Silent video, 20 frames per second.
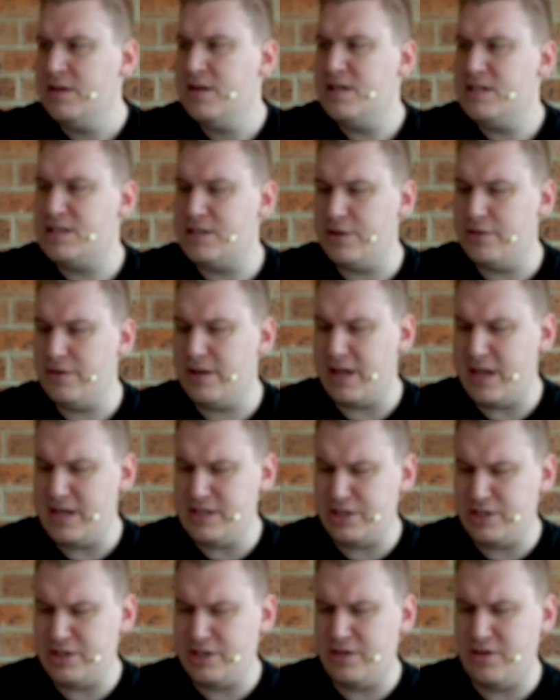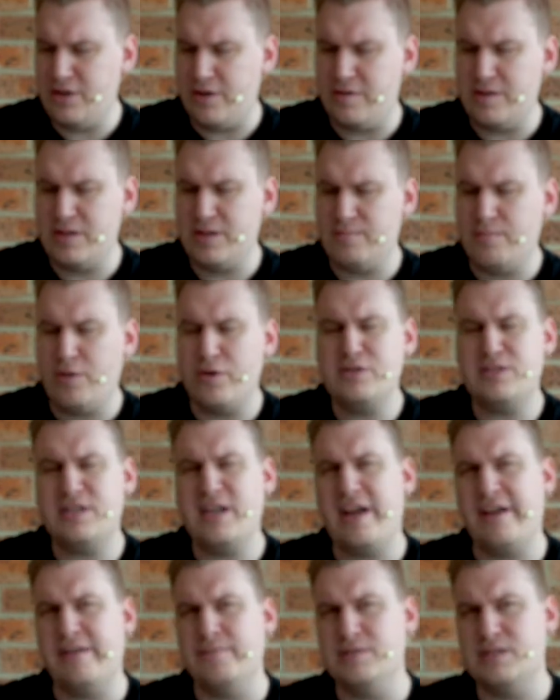So in case you didn't know, in most
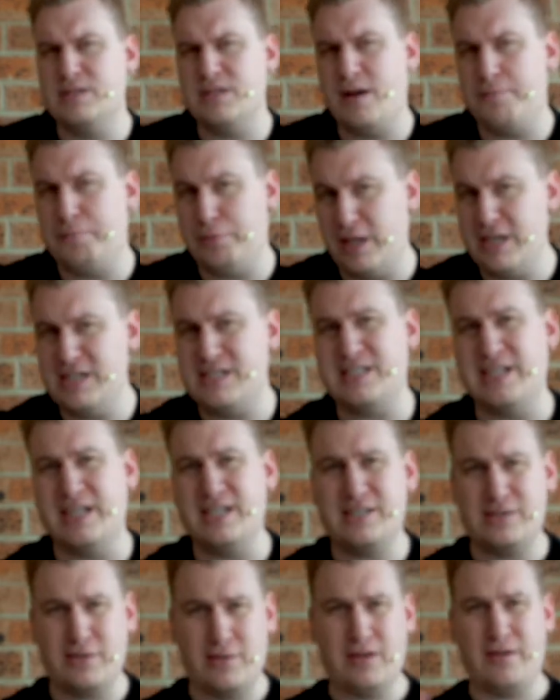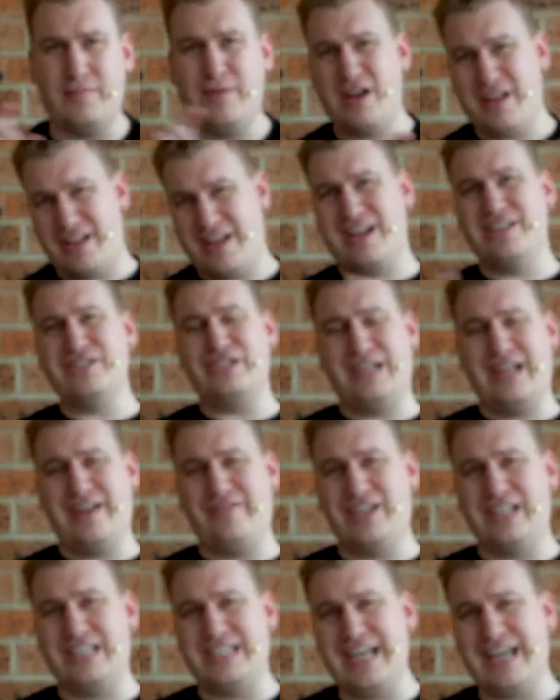games are play set, so the amount of cards you can have
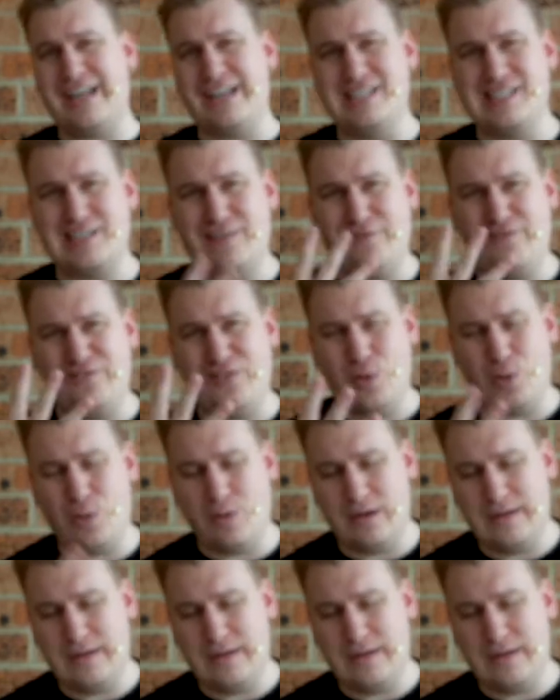in a deck is 4.